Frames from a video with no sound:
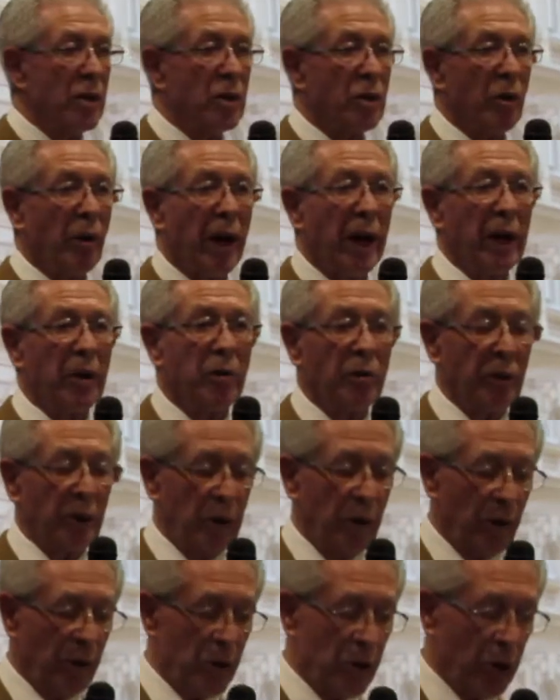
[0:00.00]
so I couldn't
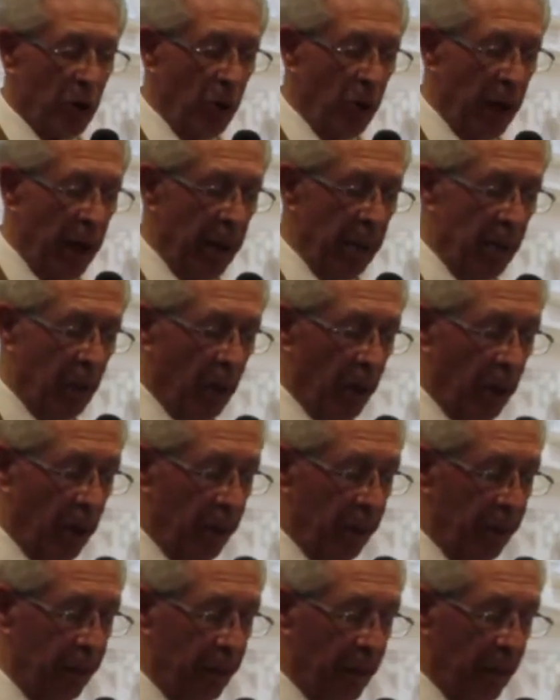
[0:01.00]
go to school anymore.
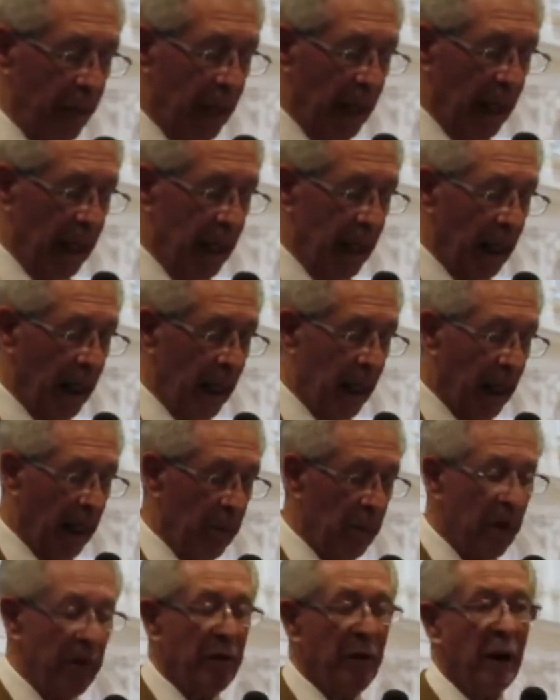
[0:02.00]

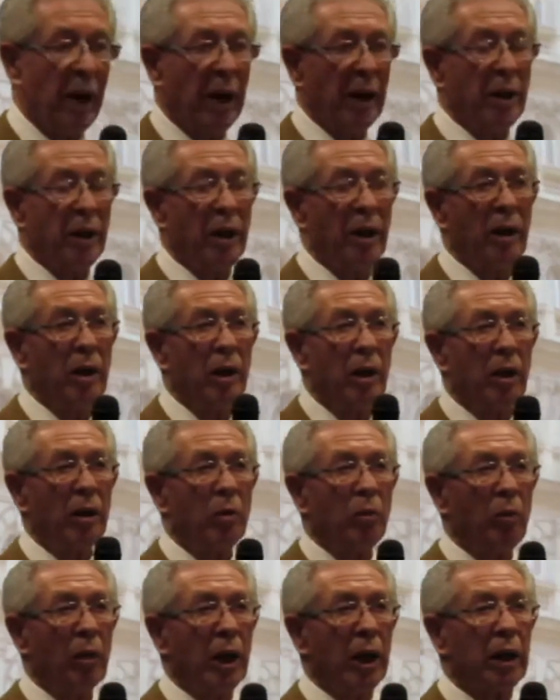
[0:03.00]
Uh, my father
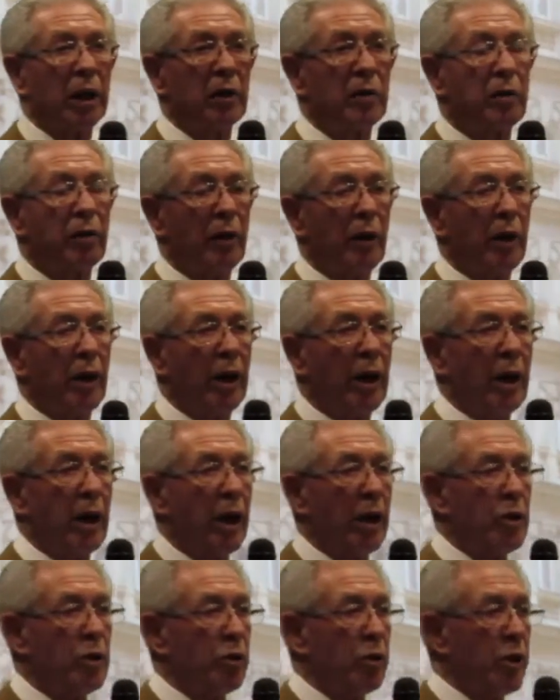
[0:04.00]
worked for
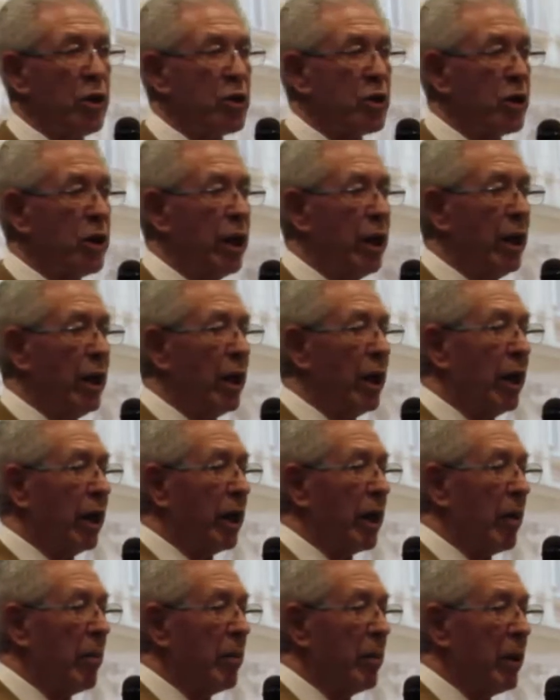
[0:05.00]
a, a Jewish
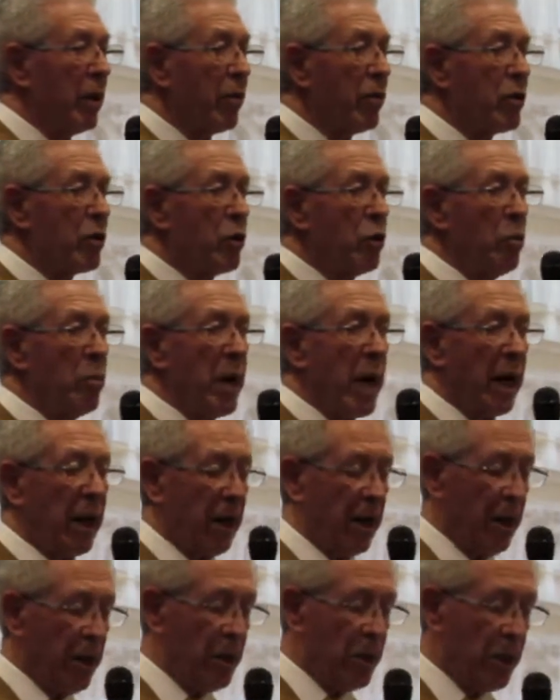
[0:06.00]
company of
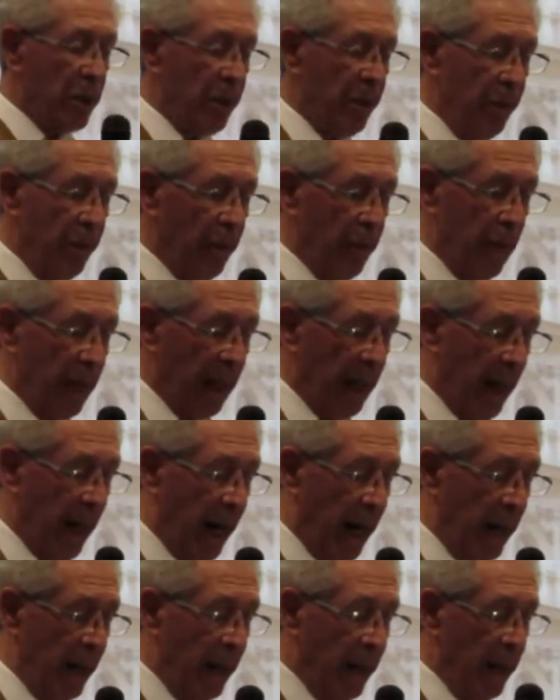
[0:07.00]
shoemakers,
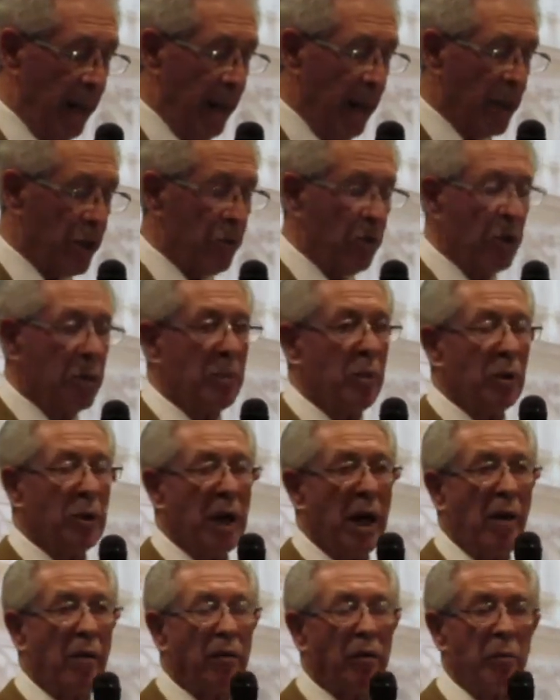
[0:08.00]
and this was put
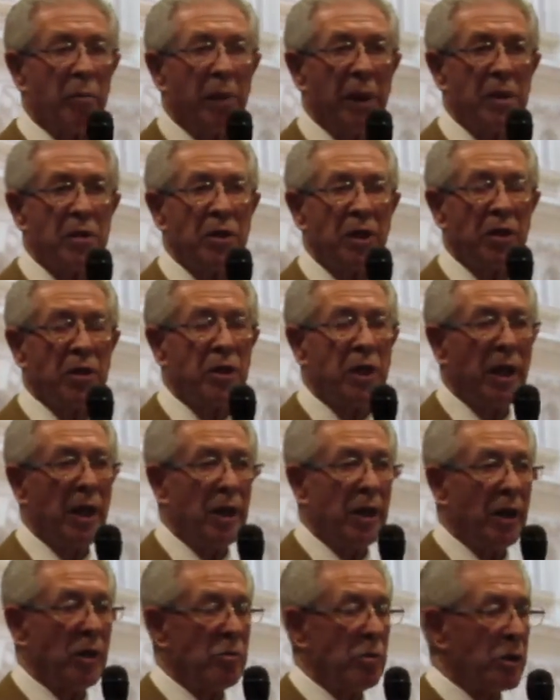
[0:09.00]
out of business.
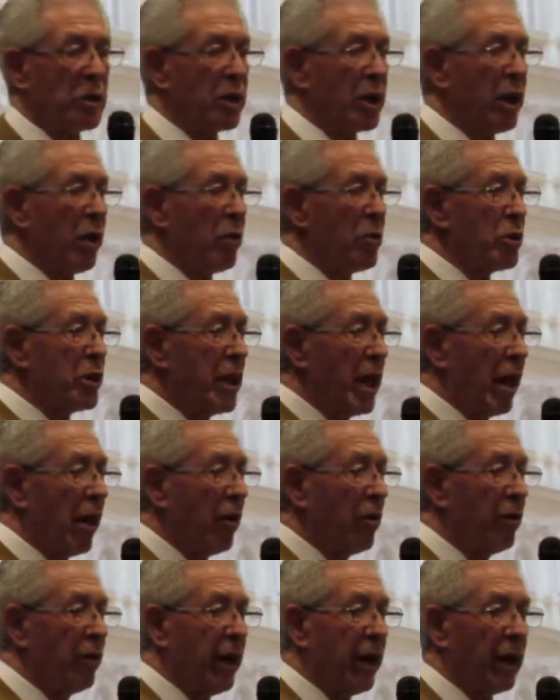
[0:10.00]
This was closed
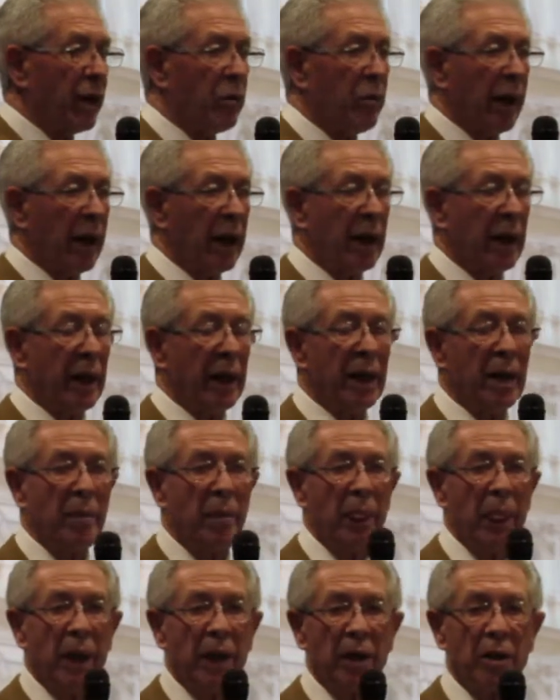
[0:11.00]
down very quickly,
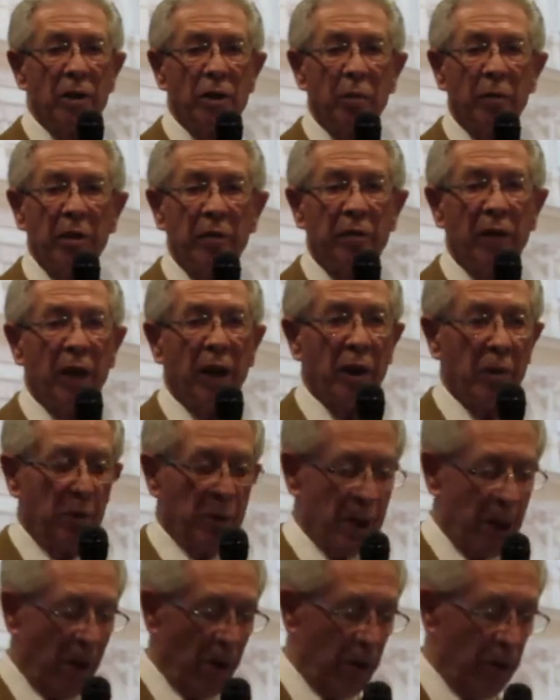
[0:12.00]
so my father
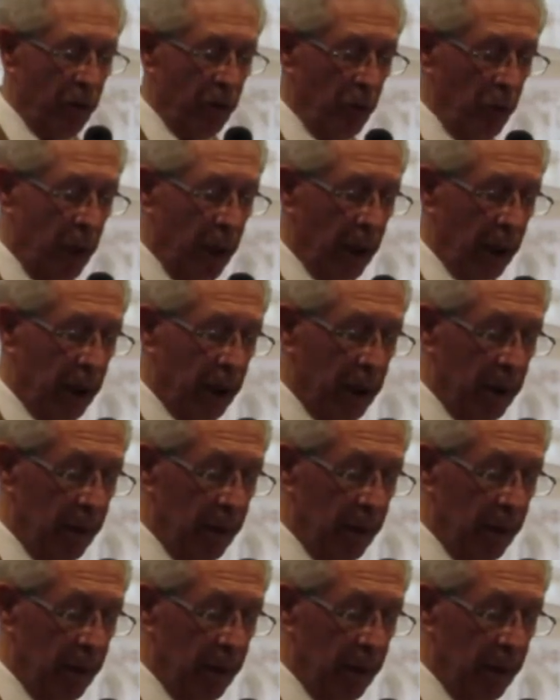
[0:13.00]
was out of work.